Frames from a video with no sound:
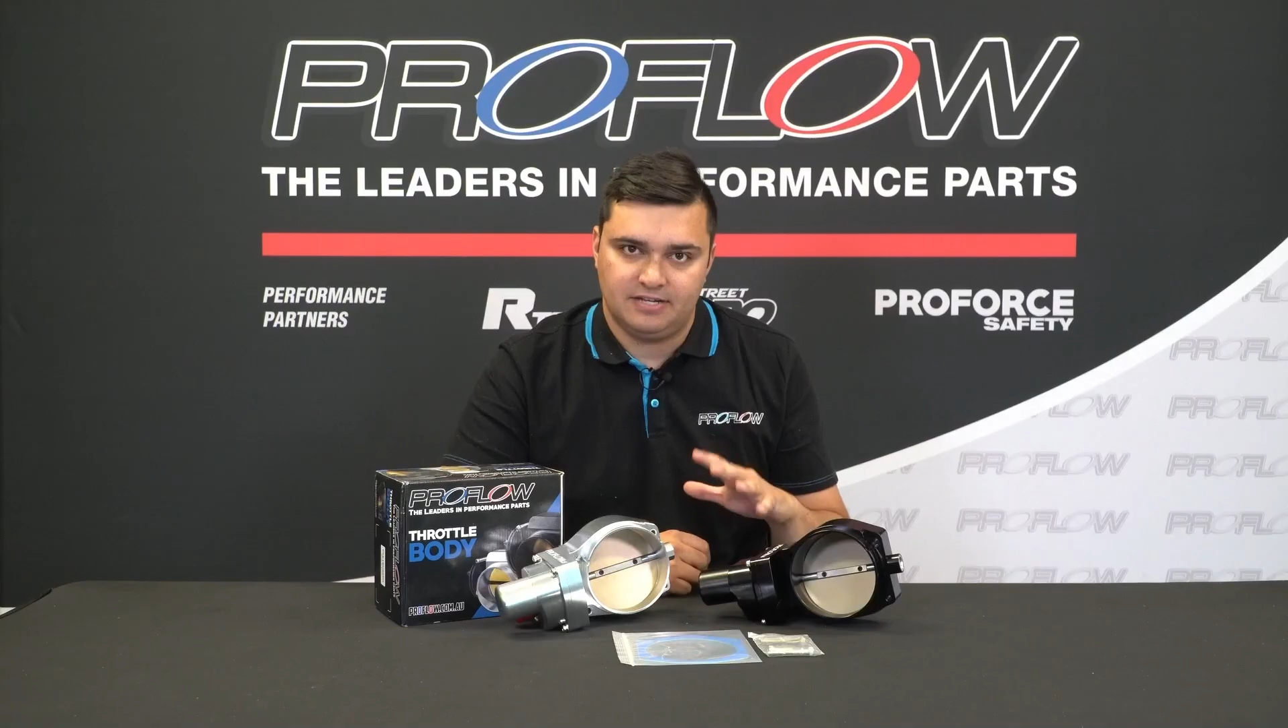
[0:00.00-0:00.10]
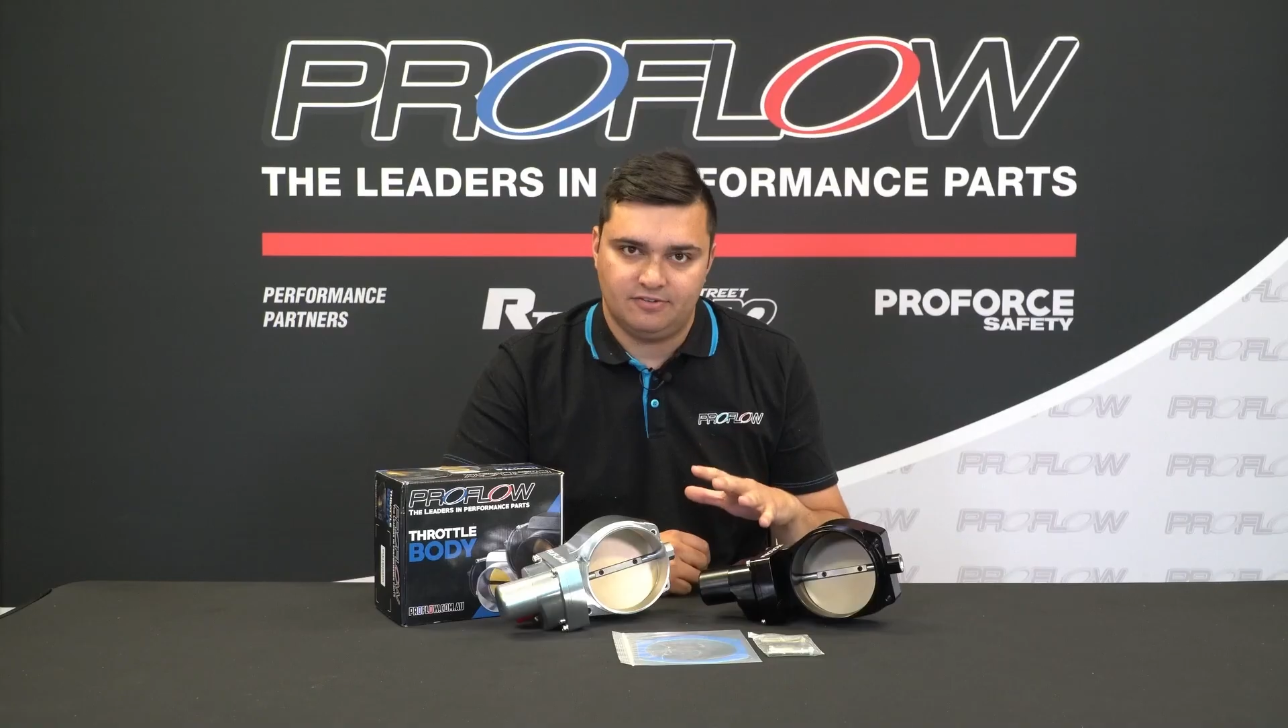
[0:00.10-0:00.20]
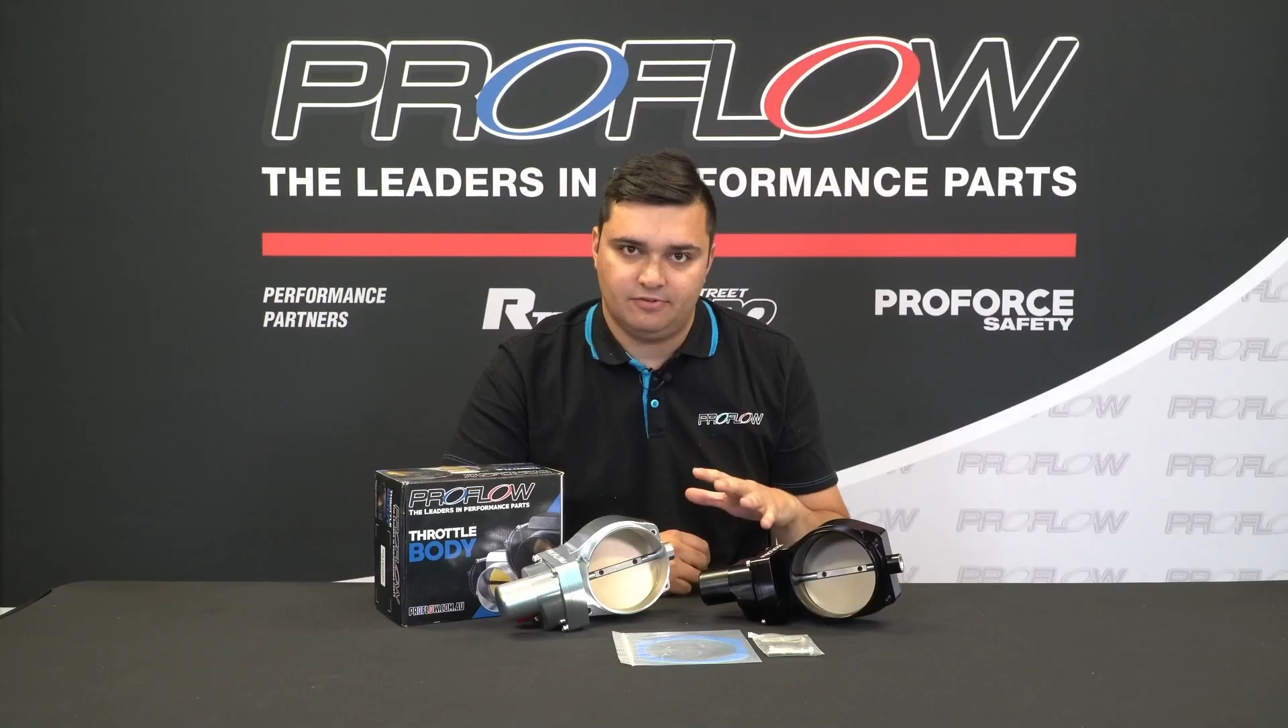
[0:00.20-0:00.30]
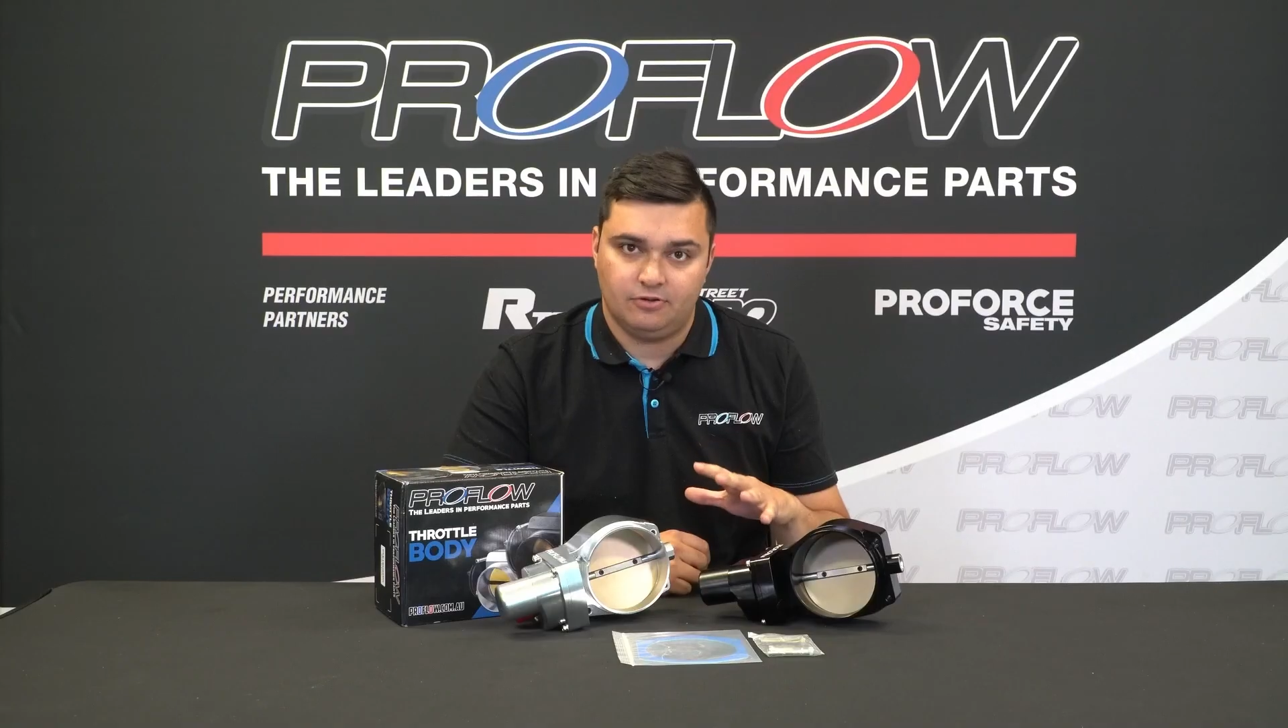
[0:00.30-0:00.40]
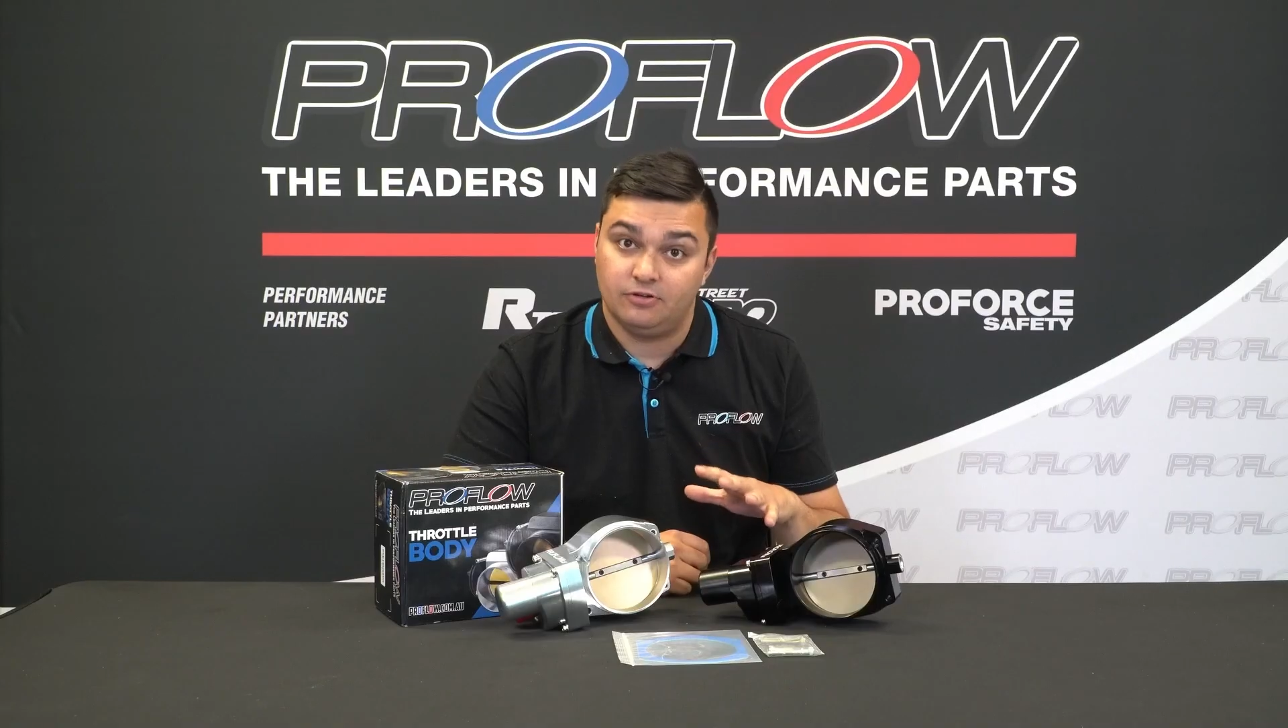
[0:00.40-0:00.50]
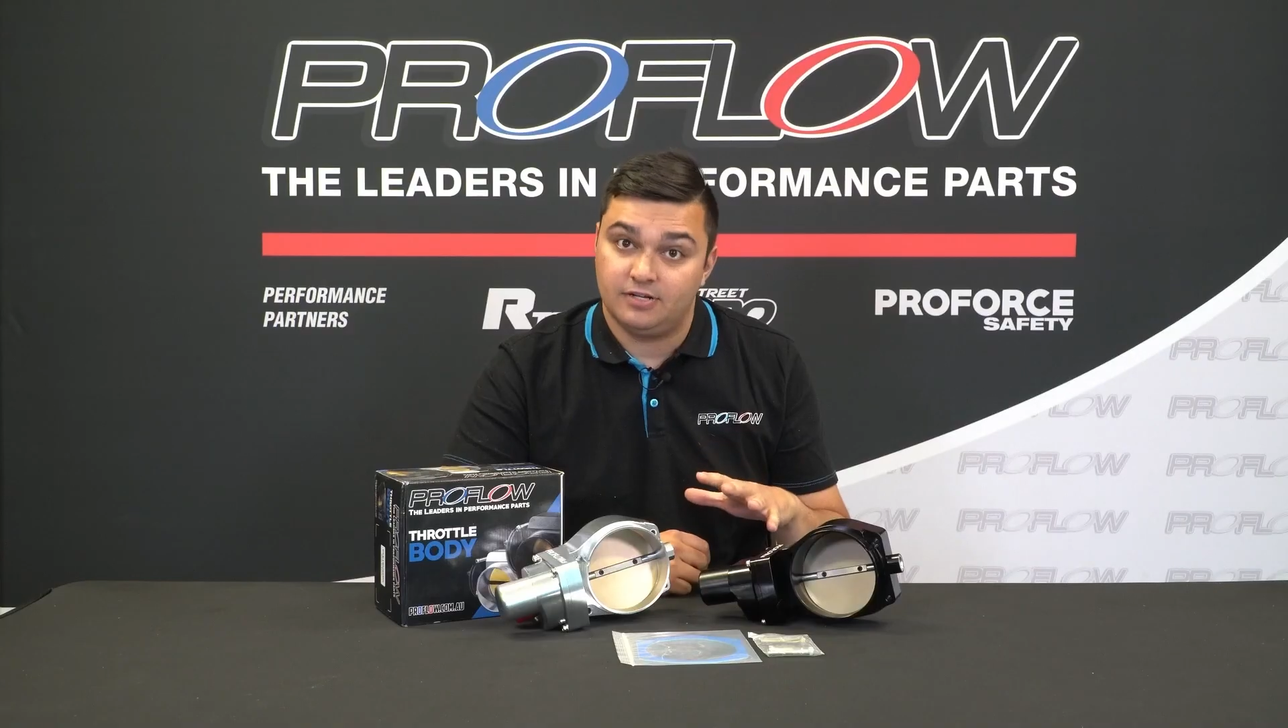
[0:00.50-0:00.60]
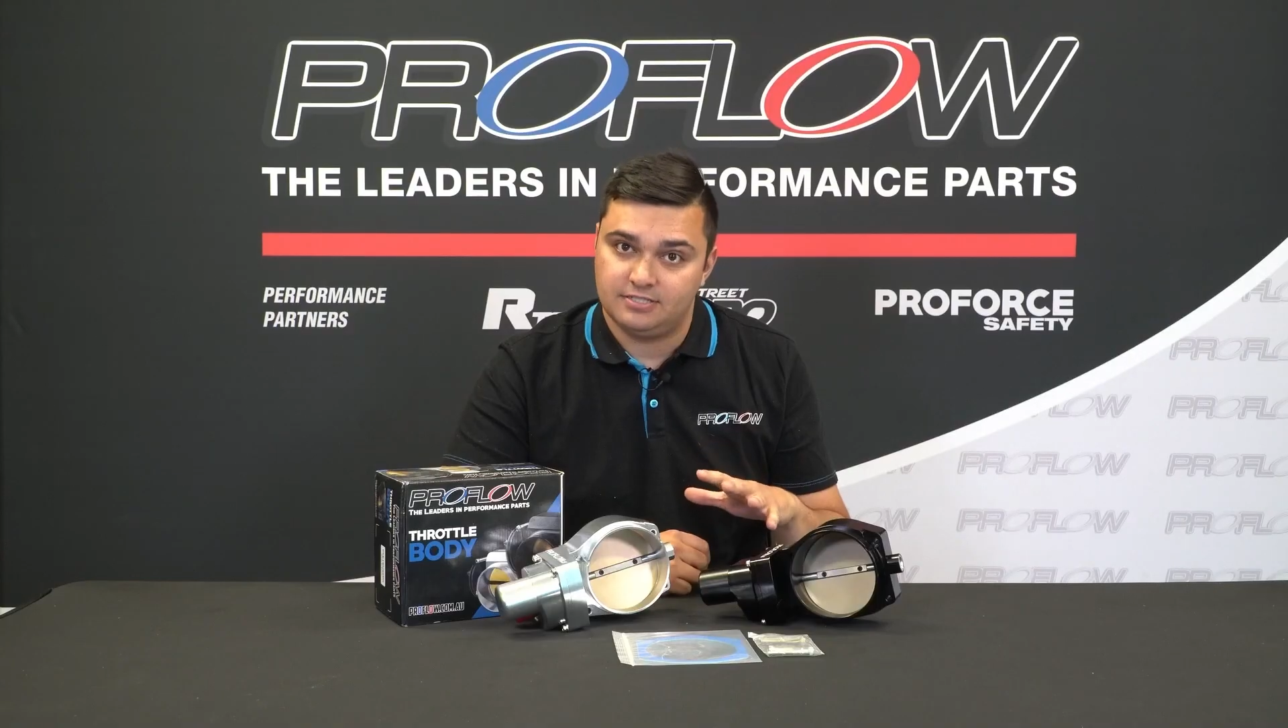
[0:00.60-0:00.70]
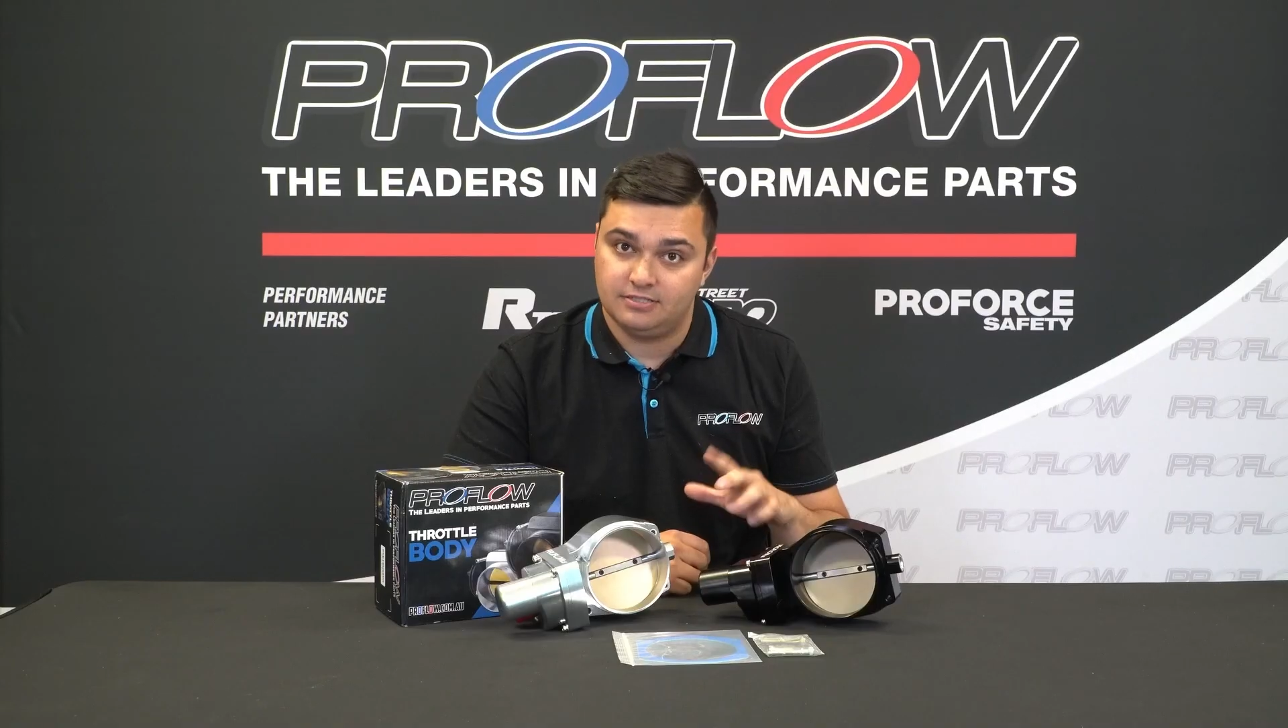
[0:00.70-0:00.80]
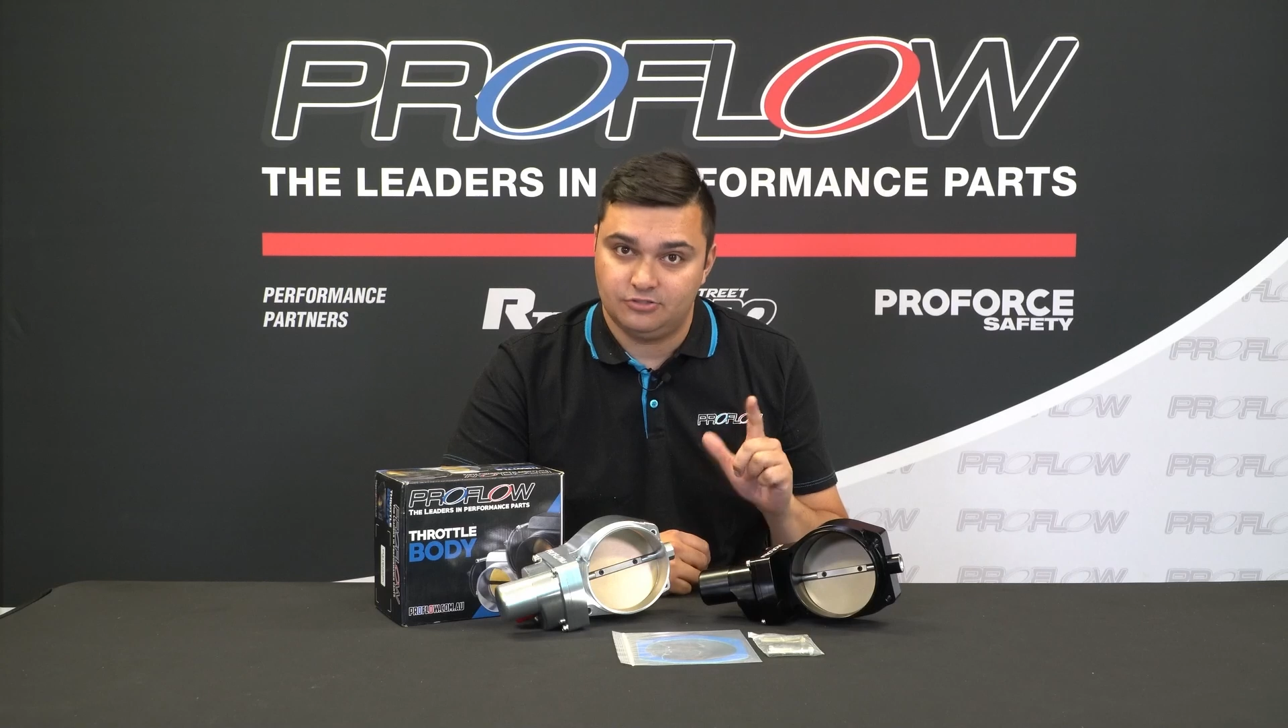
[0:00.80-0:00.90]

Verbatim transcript: manifold nicely,